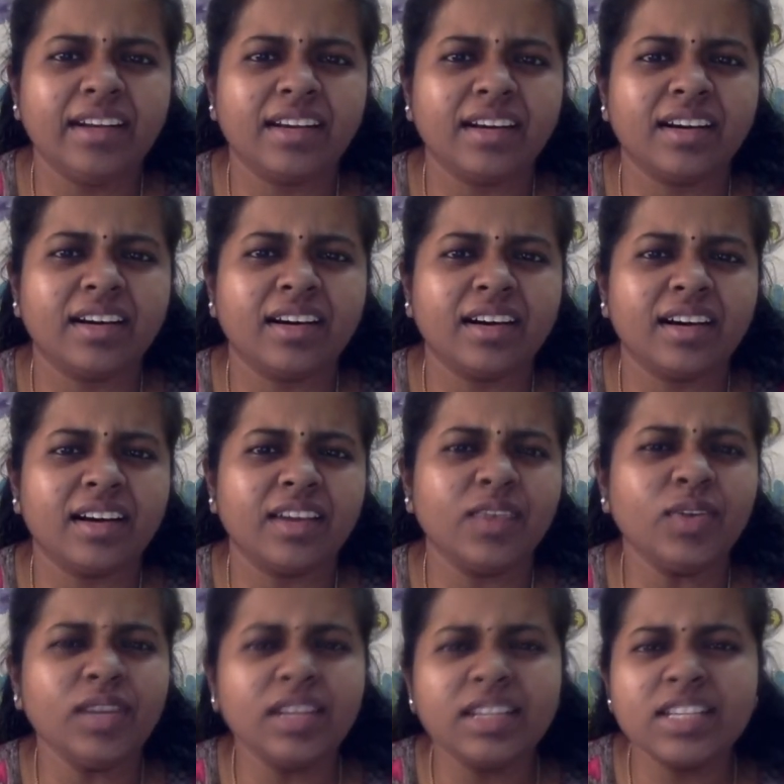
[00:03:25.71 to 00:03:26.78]

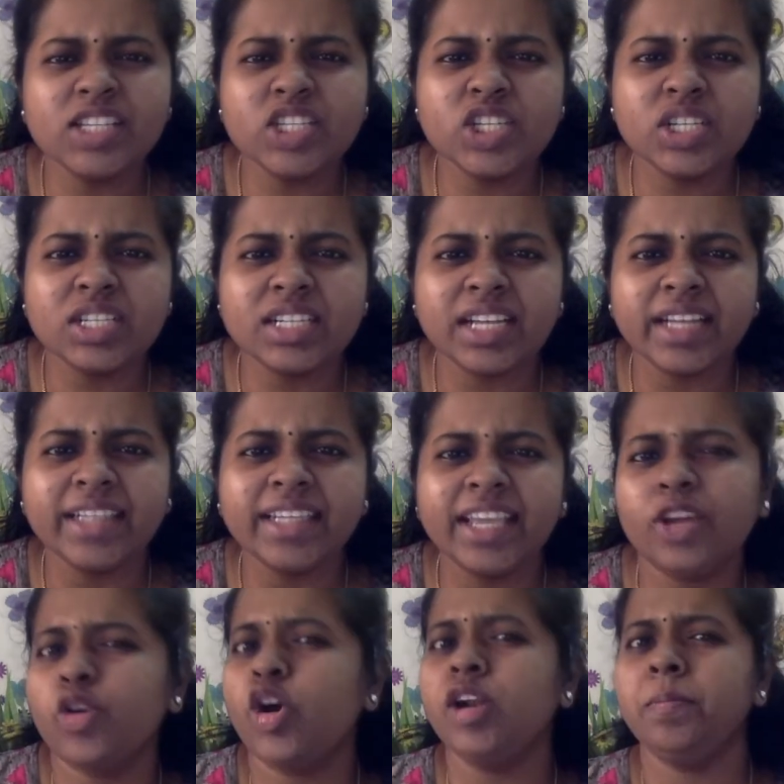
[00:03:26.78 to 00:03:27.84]
little children
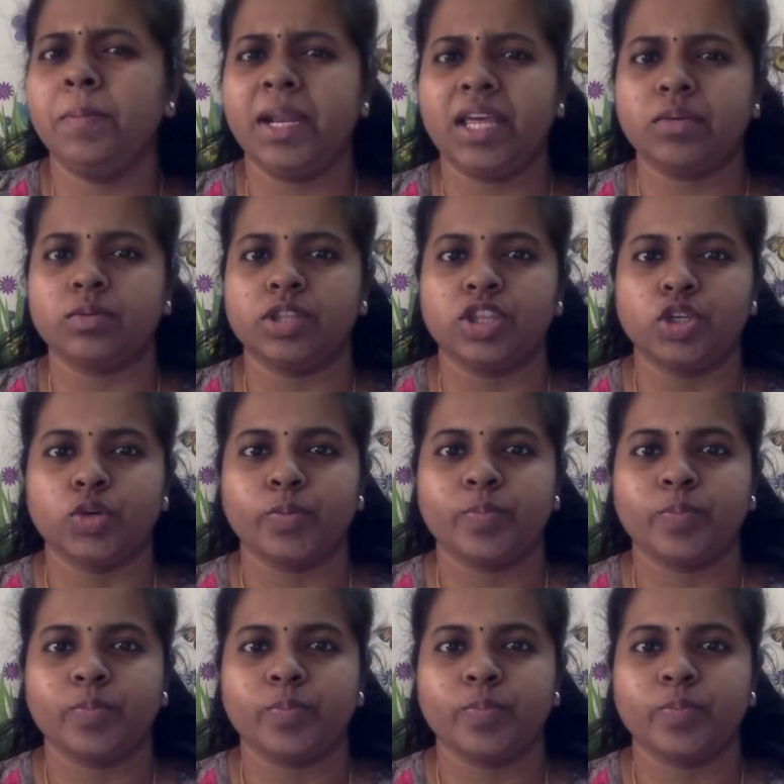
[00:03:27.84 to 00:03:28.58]
cannot play with you.